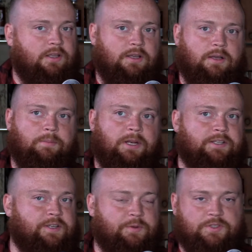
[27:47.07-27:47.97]
And
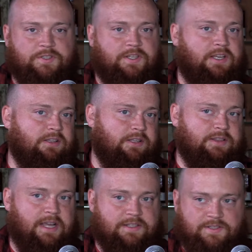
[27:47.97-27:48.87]
as I was just saying, like,
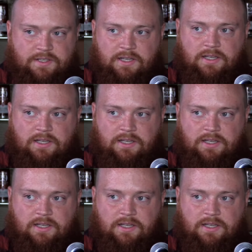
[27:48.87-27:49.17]
that's,